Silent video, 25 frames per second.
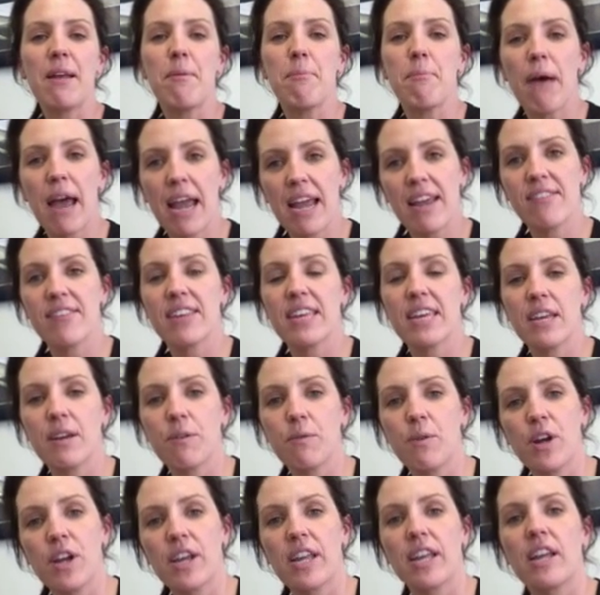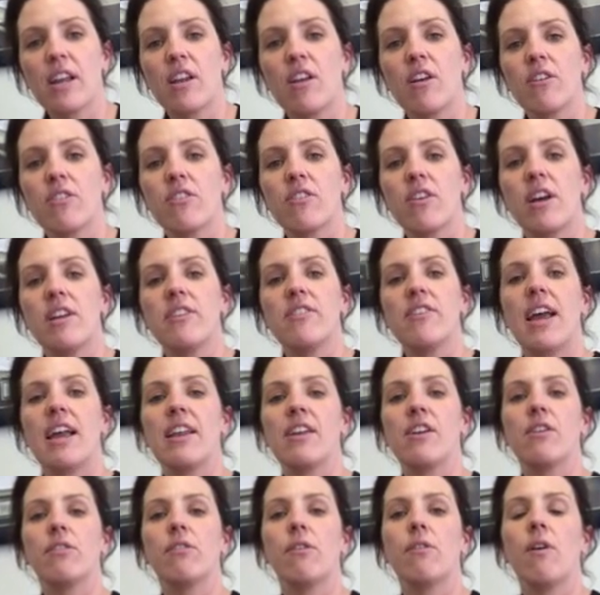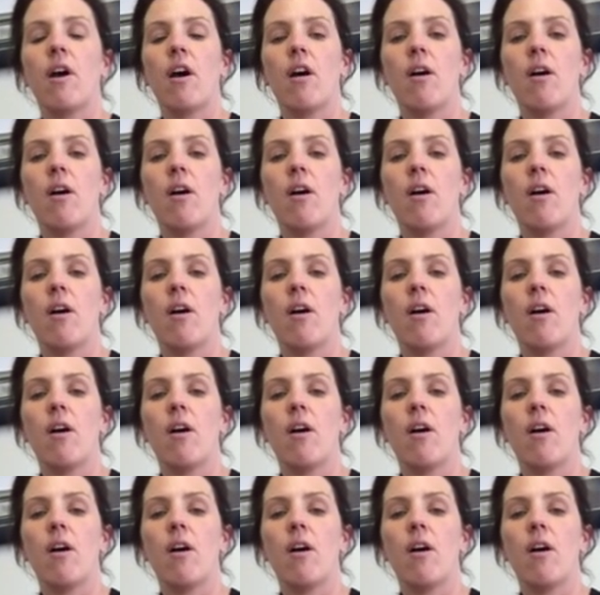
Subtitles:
amazing working alongside Daniel.